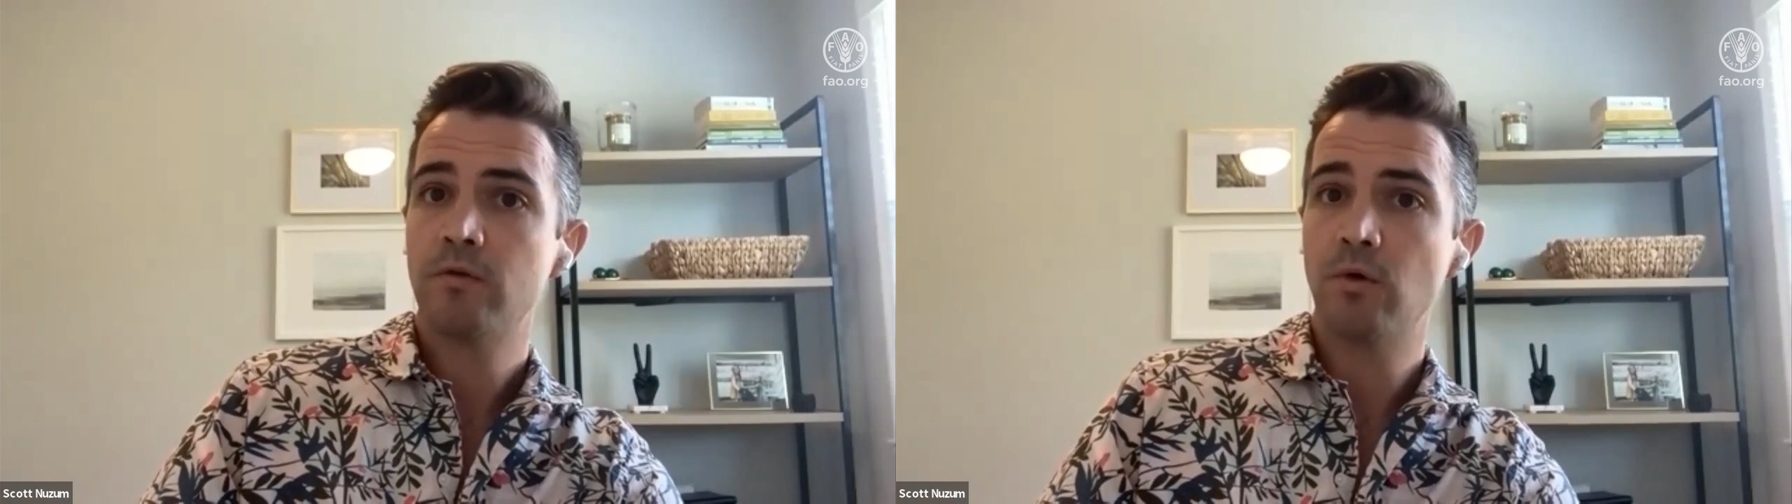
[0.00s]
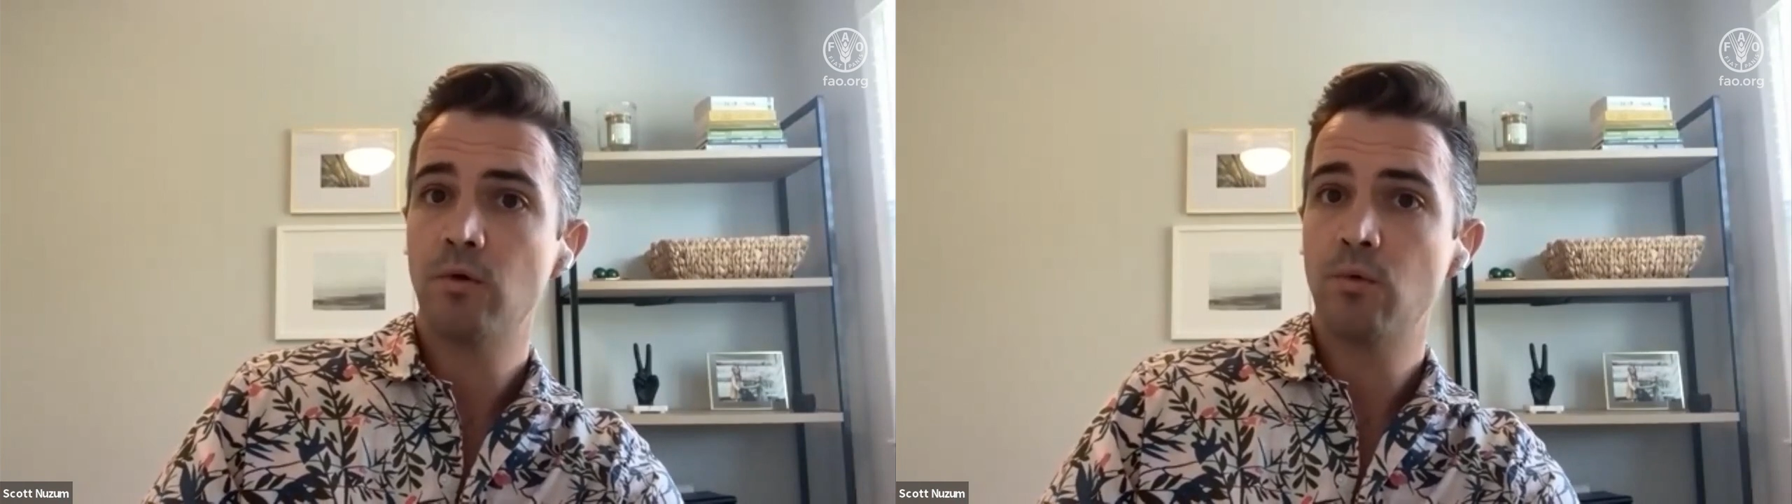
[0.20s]

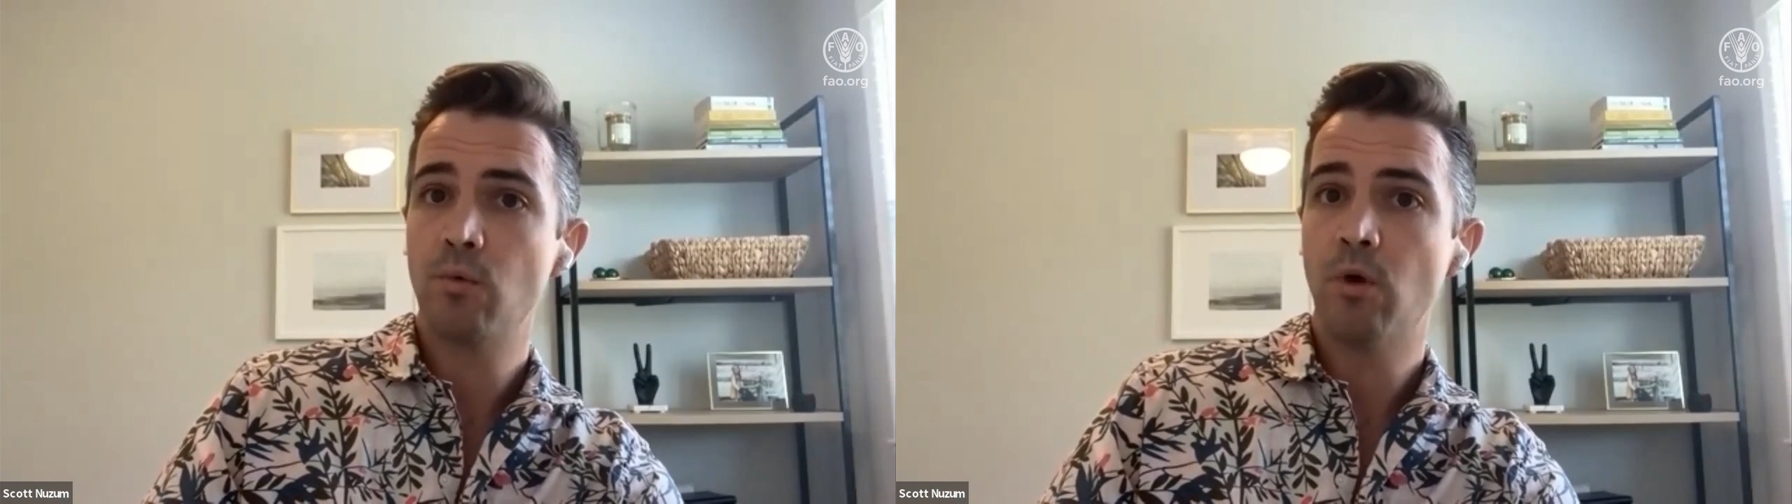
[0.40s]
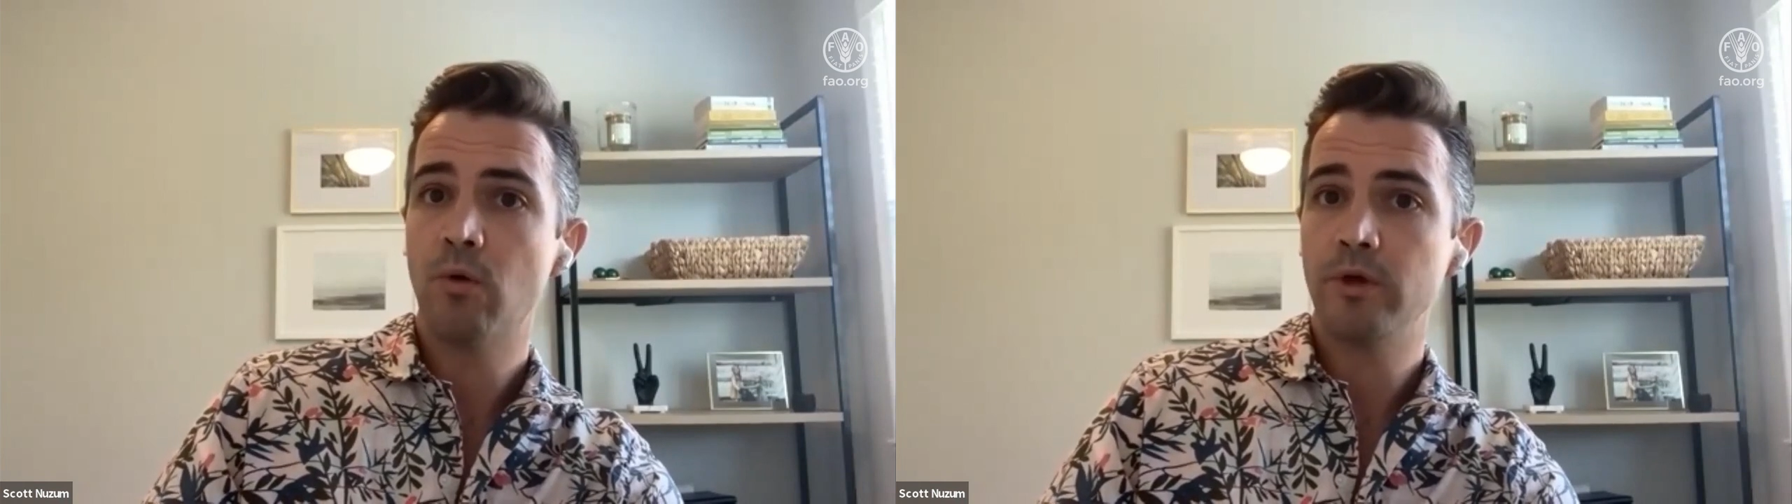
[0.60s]
So,
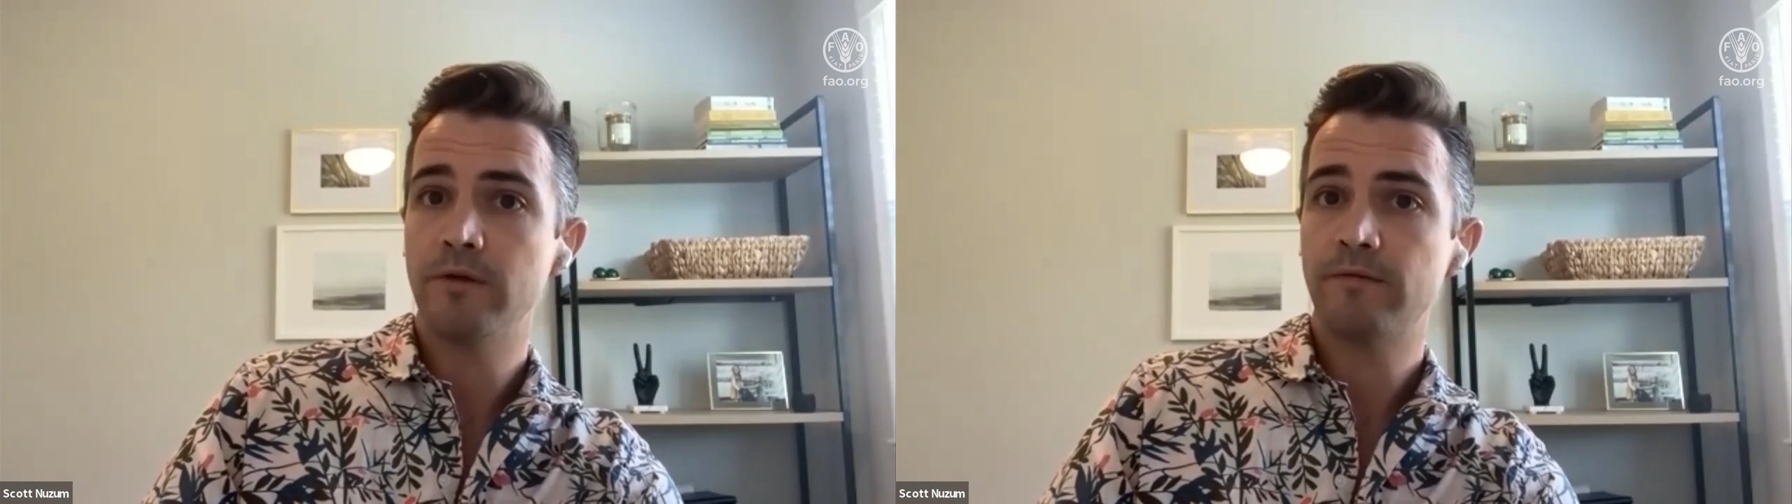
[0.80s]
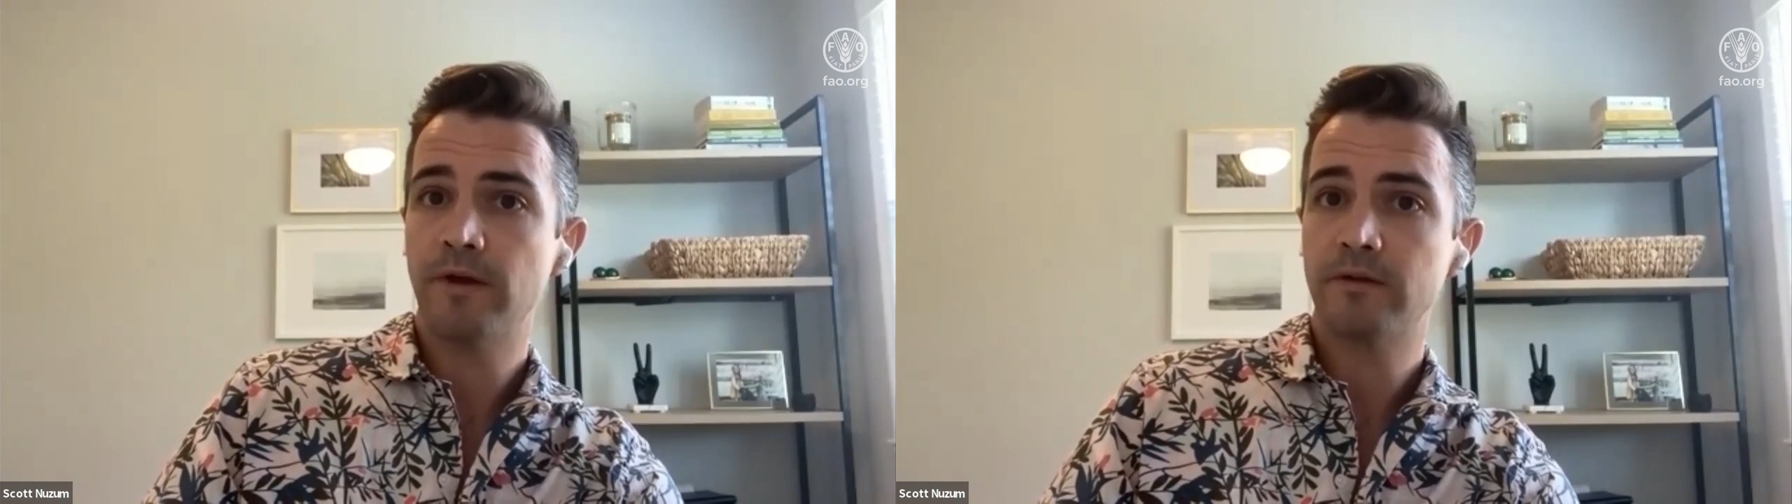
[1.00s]
what
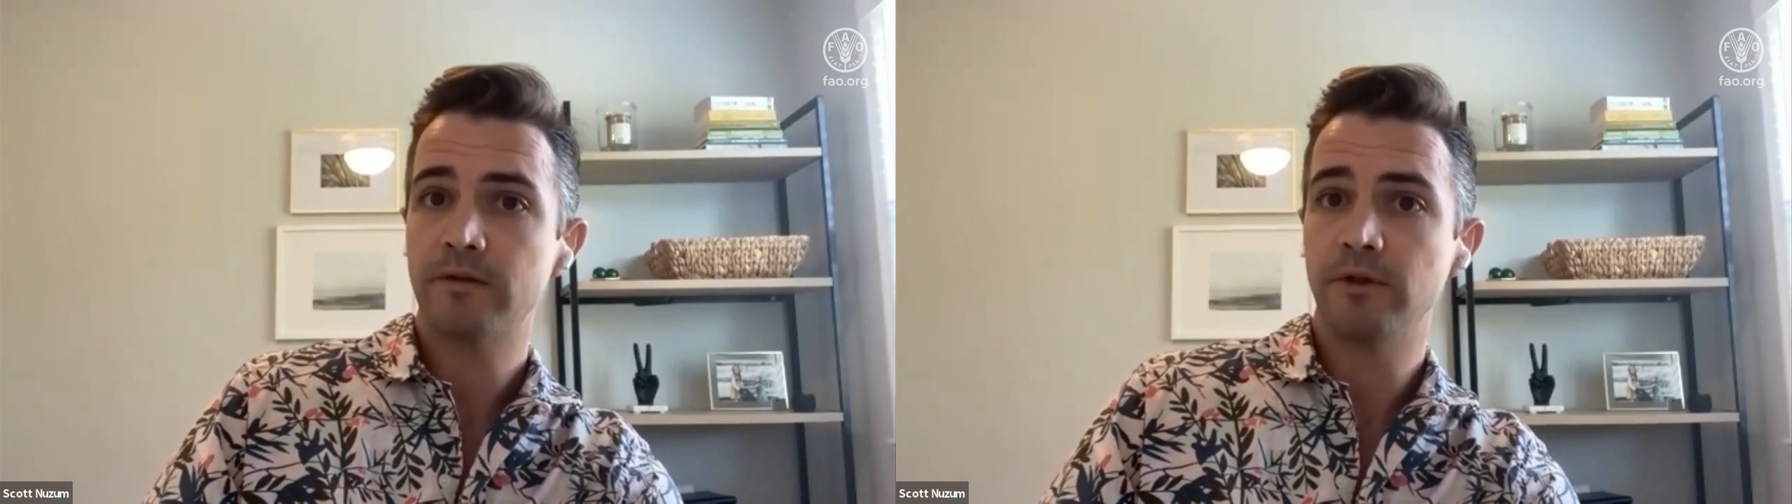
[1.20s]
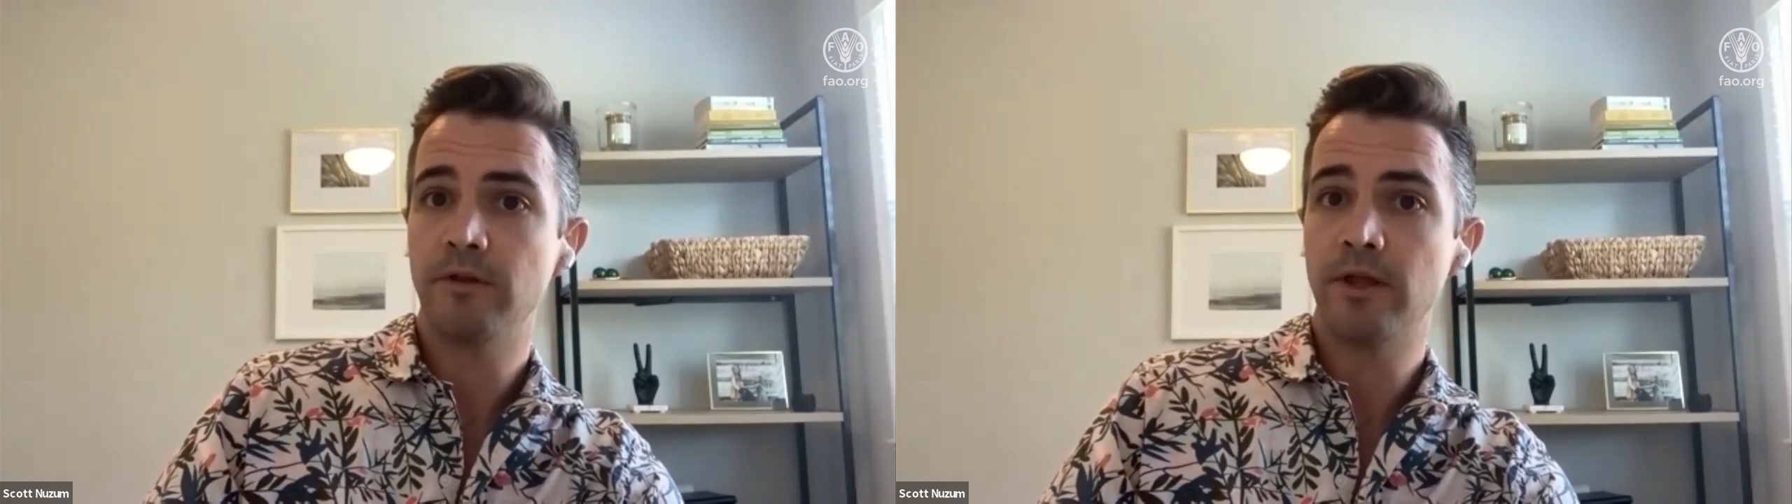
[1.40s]
we effectively